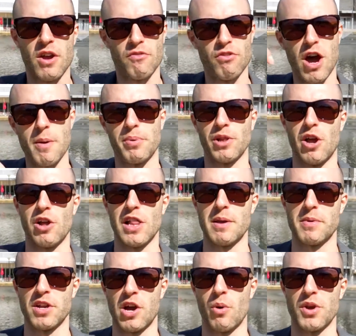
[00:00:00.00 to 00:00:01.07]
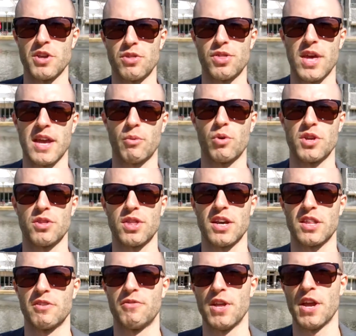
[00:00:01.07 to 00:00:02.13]
Right below, let me know what you think
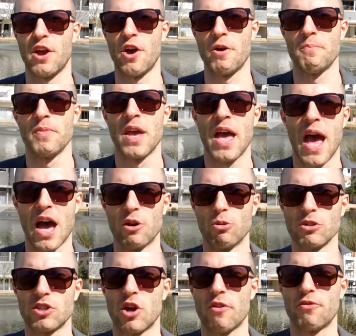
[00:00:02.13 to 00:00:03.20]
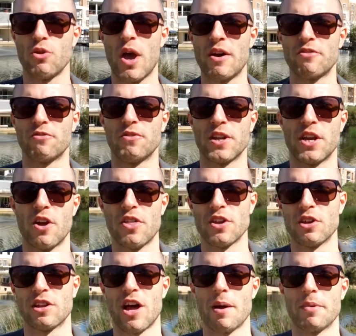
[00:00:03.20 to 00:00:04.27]
of the video. And also, if you have a video that
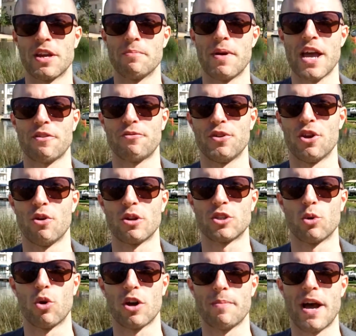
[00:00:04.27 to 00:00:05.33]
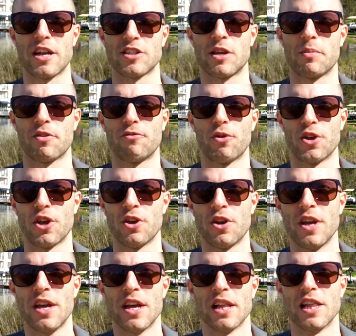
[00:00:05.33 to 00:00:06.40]
you'd like me to make for you or talk about something for you,
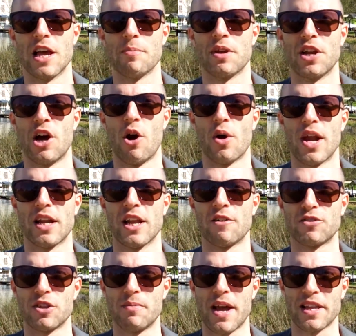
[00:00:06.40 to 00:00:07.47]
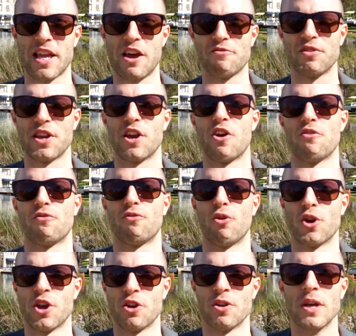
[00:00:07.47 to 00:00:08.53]
let me know and I'd love to make that video
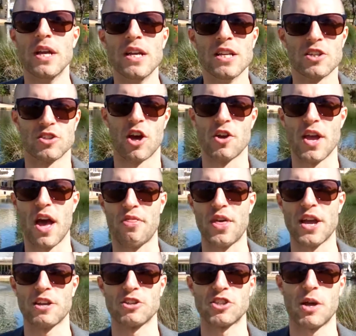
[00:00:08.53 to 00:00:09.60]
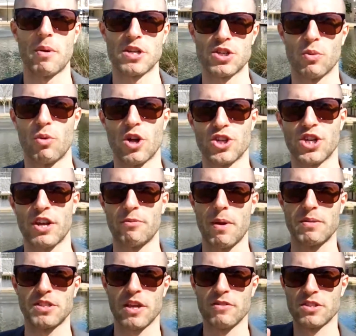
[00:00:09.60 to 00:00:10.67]
for you. So yeah, thank you so much for watching.
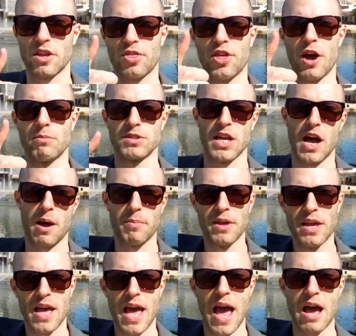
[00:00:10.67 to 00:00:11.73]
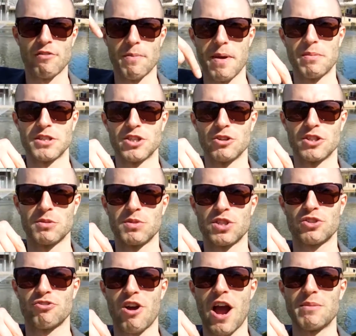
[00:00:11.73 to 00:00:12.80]
Remember to give us a thumbs up and remember to
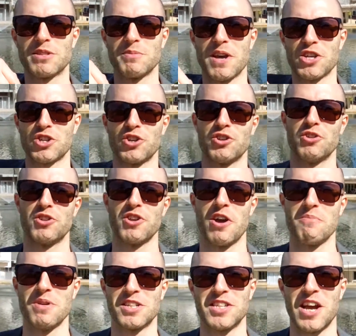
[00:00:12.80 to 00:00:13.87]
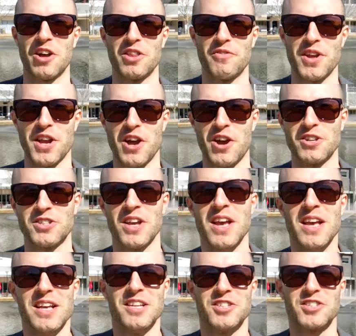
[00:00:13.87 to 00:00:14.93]
subscribe to make sure you don't miss out on the videos.
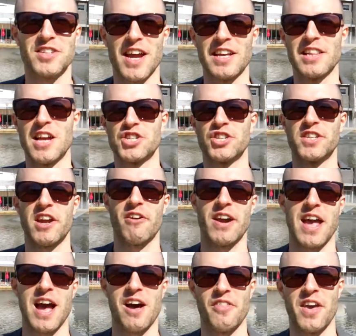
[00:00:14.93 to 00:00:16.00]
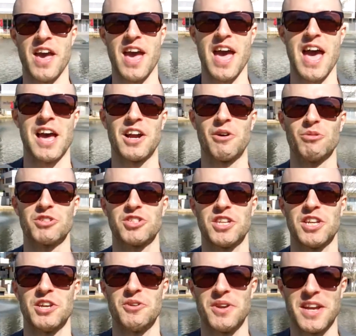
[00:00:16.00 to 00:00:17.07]
Stay legendary out there, and I will see
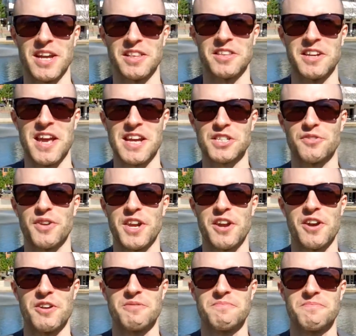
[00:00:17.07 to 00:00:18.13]
you in the next video.